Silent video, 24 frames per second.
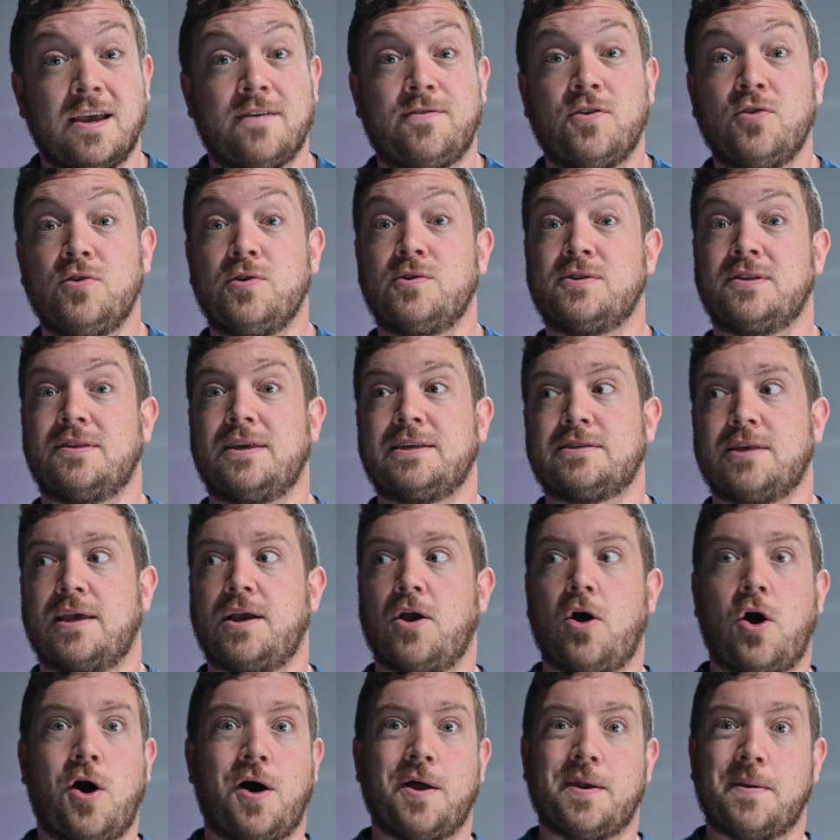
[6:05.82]
if you're using these like
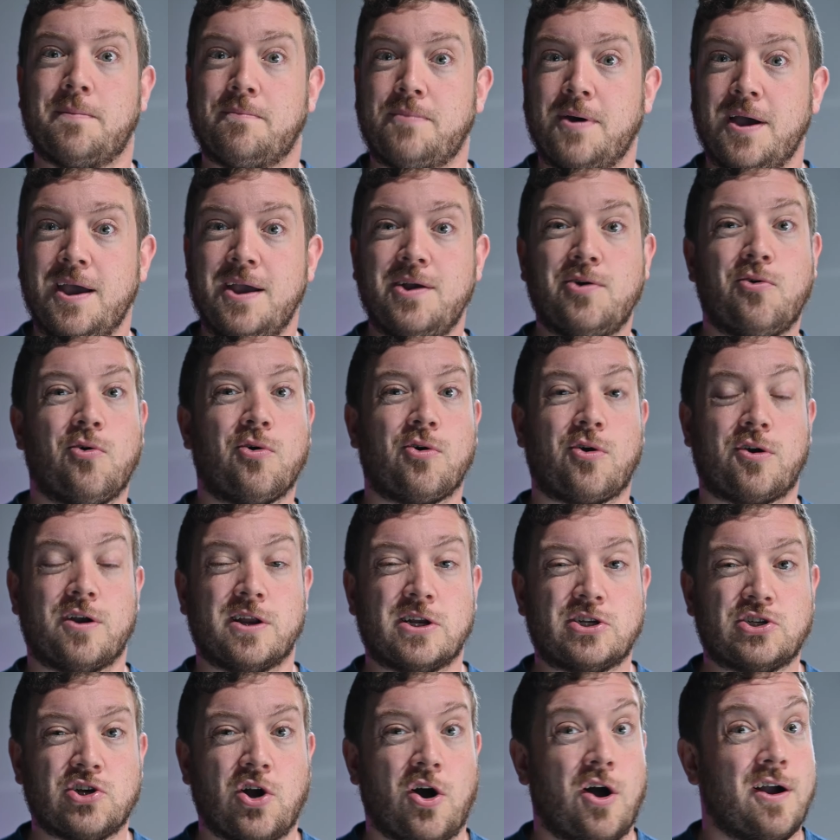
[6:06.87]
on a bike or on a
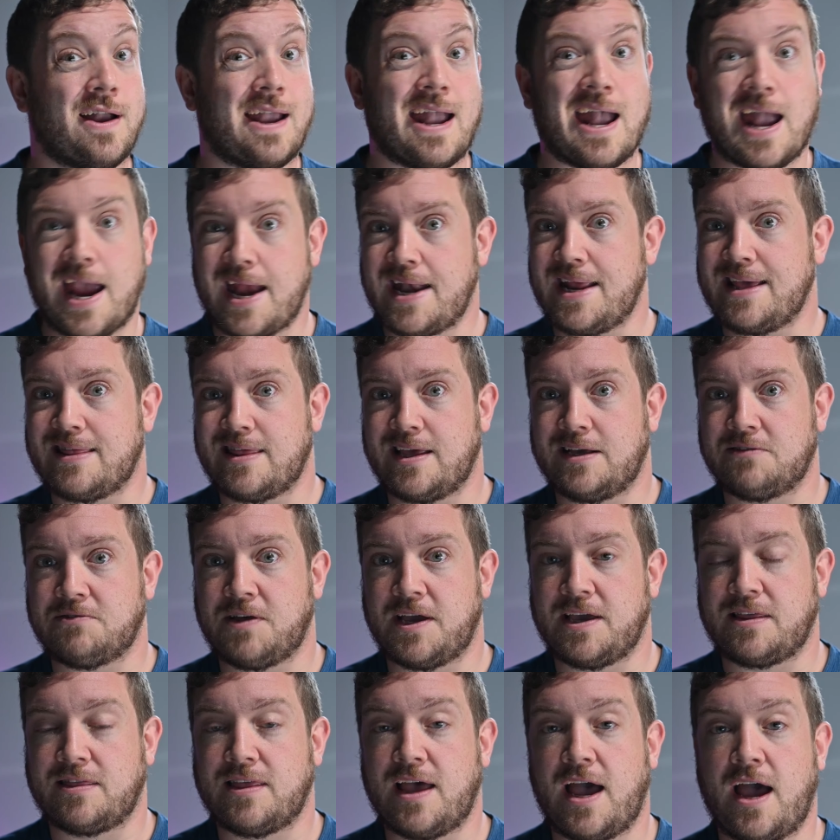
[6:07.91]
jog, anything
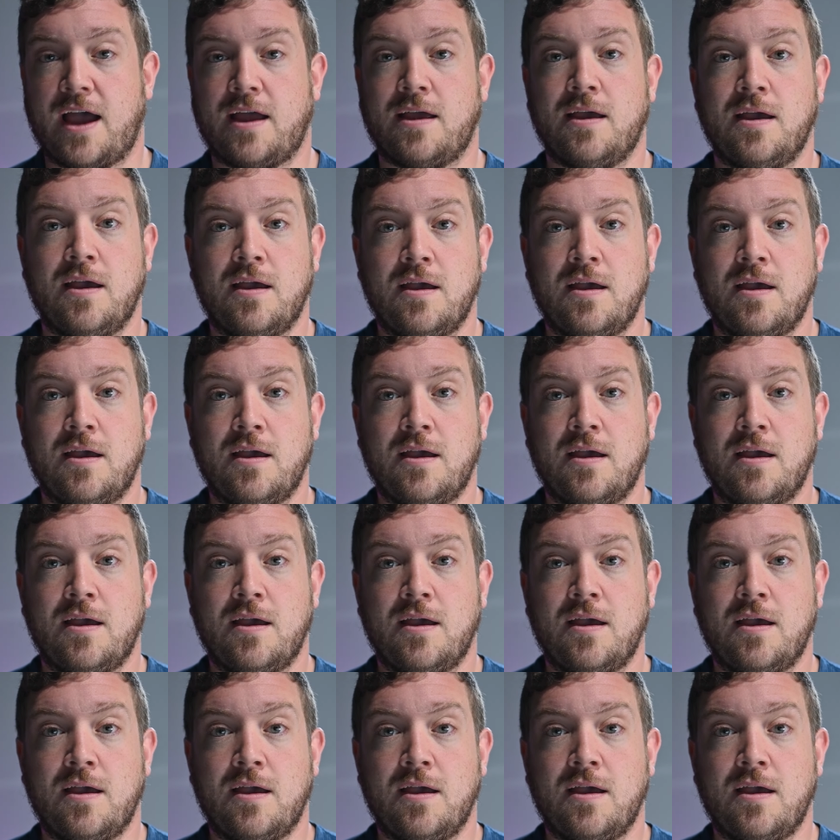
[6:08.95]
like that.